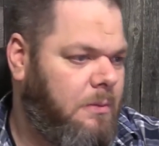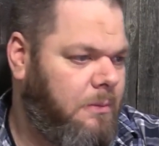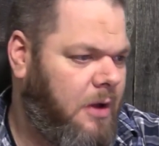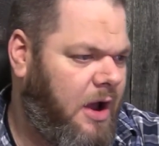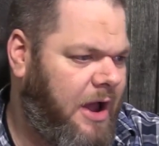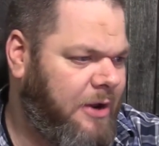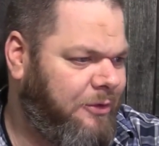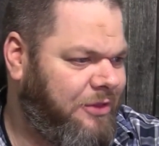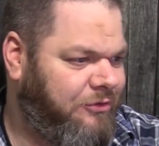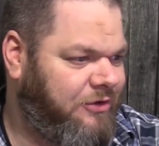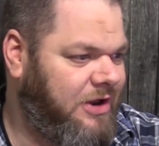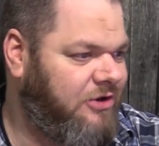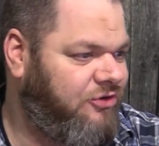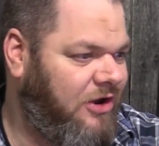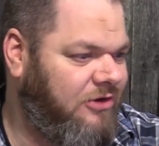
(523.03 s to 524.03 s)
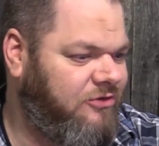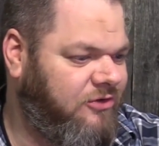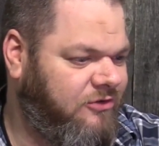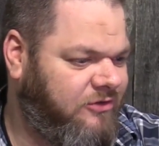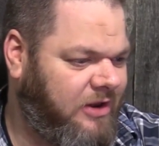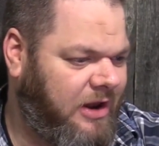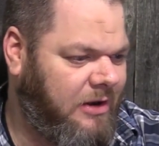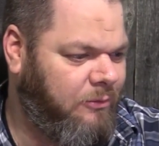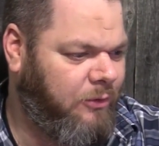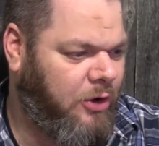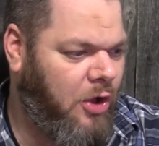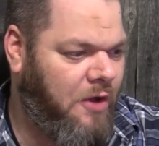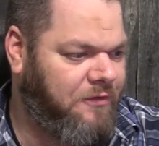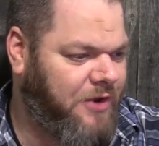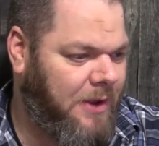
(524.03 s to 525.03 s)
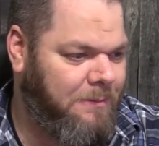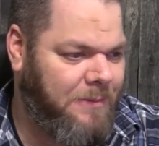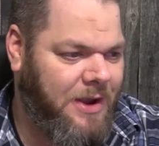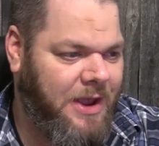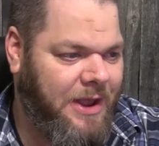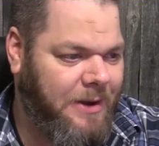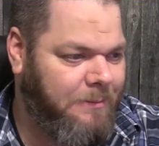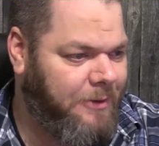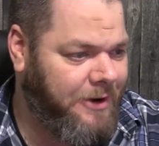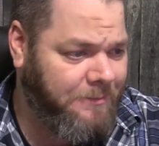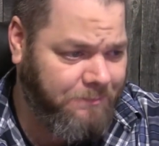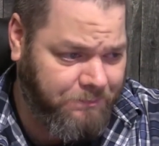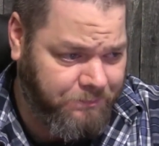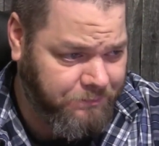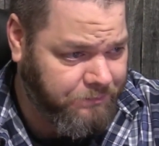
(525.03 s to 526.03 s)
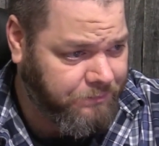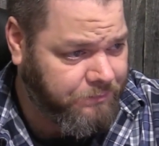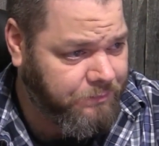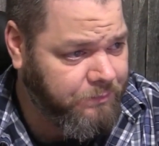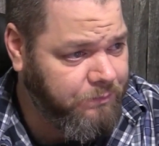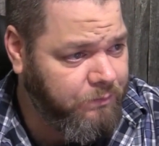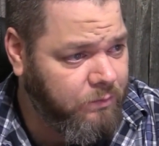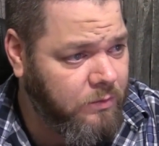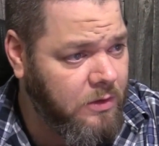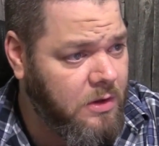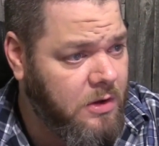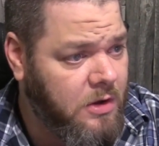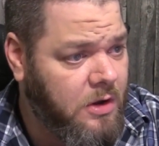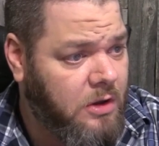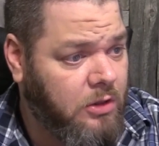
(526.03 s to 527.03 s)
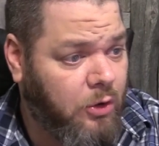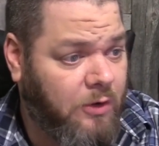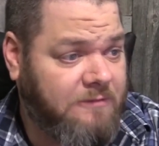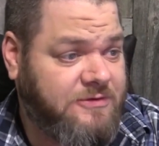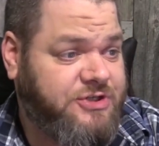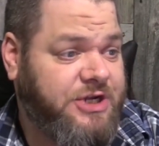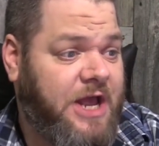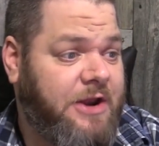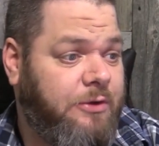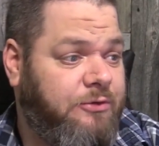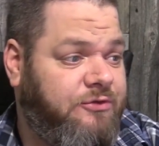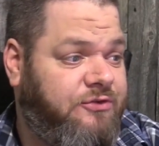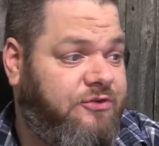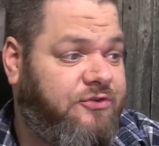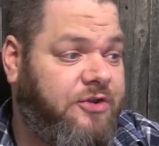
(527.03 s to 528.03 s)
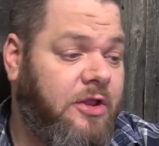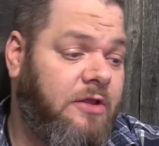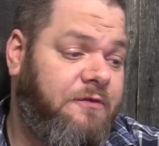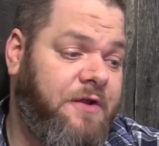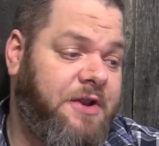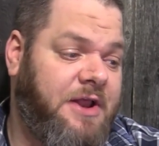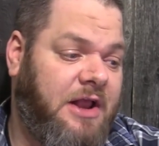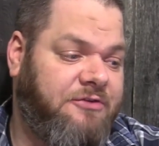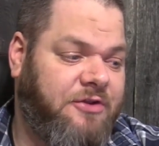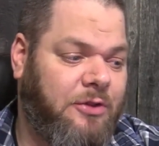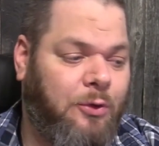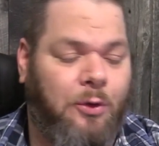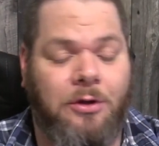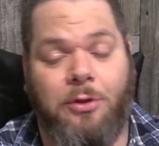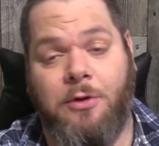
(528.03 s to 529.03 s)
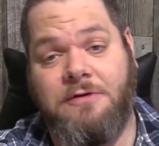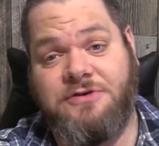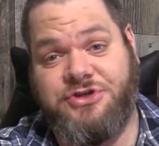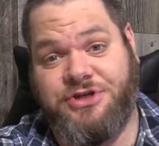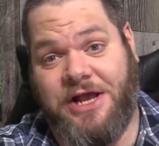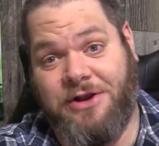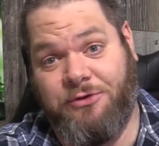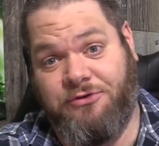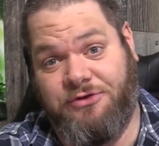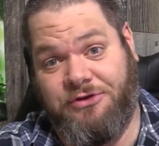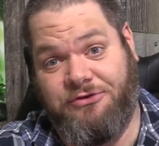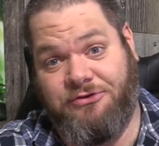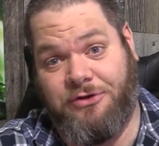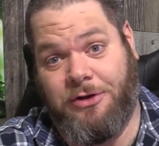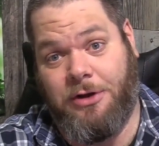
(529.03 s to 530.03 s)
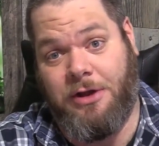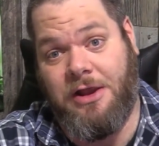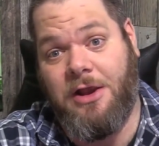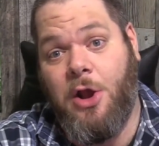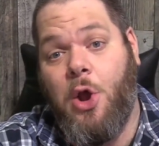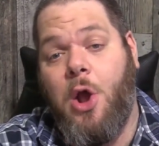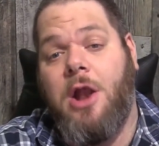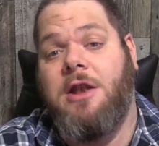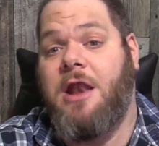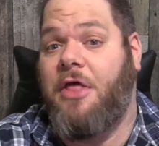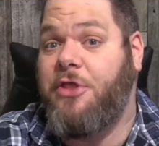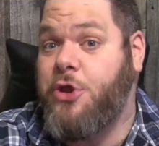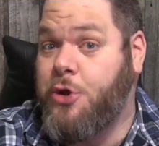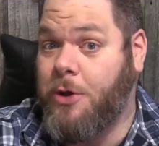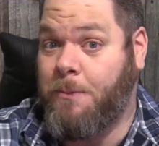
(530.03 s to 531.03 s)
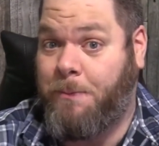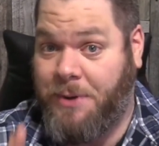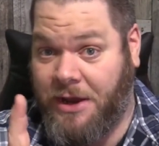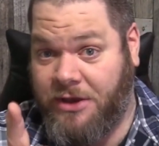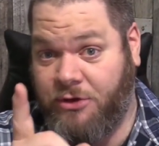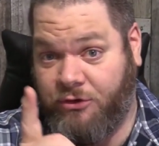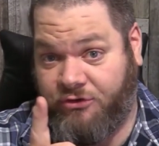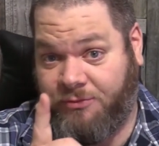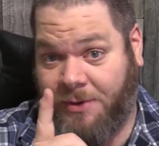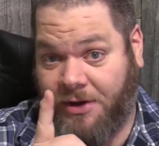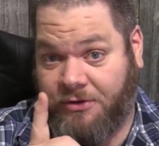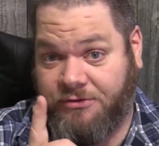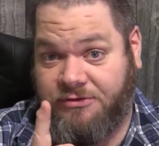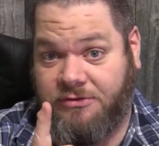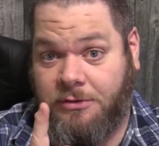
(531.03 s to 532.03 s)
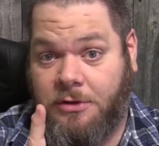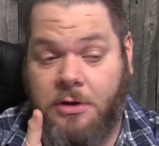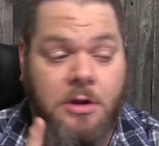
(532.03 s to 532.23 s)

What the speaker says: I don't think there's any changes that I can recall off the top of my head, but Lore of Shadows, still a fantastic lore. Lore of Shadows is now that you can pick your spells.